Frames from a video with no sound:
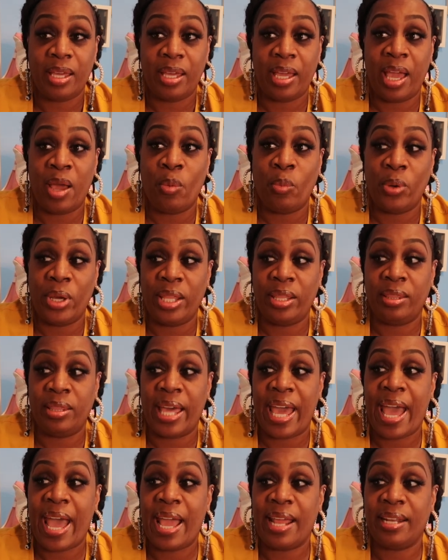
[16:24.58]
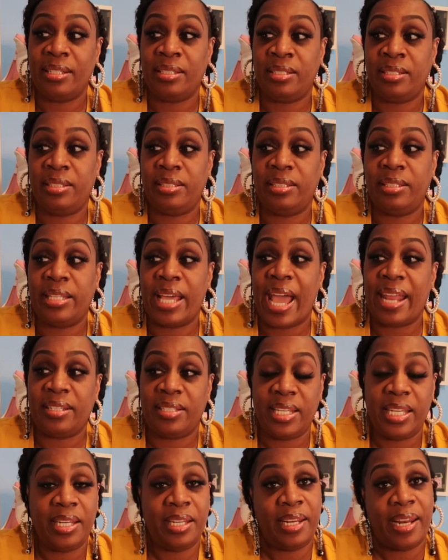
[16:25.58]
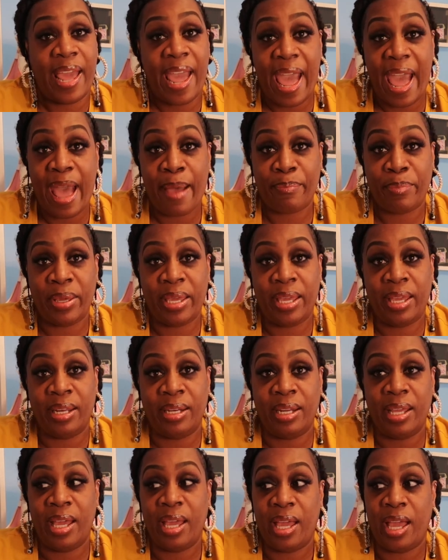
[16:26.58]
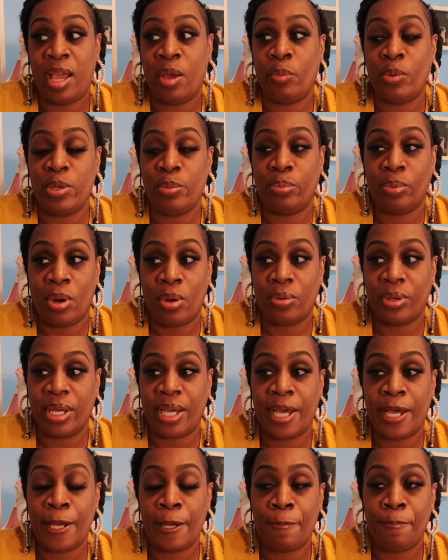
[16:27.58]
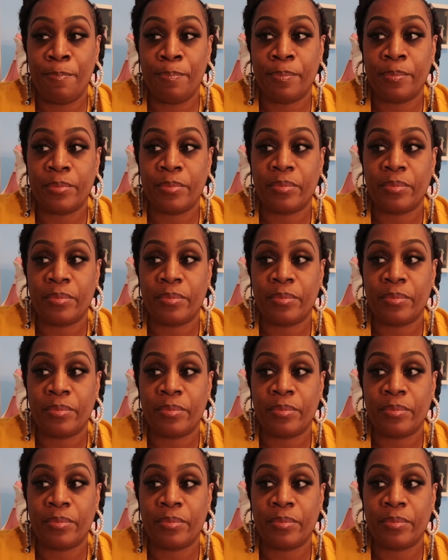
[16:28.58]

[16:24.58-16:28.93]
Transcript: And when that that didn't happen and we broke up,